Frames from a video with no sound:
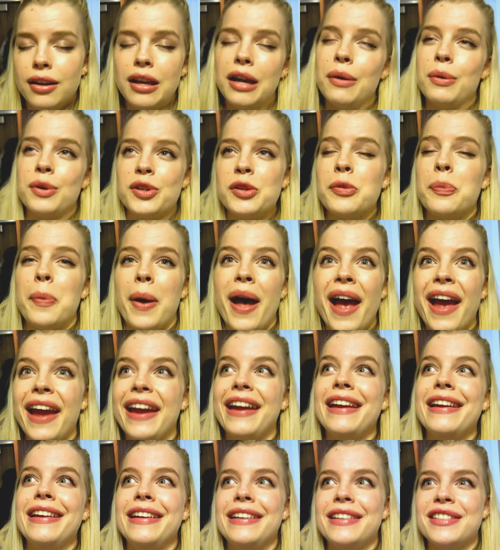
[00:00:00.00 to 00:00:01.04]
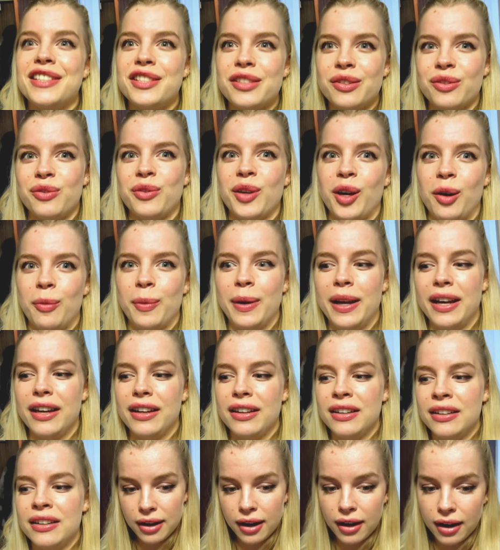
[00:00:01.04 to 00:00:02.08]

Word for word: it was a pain to film it.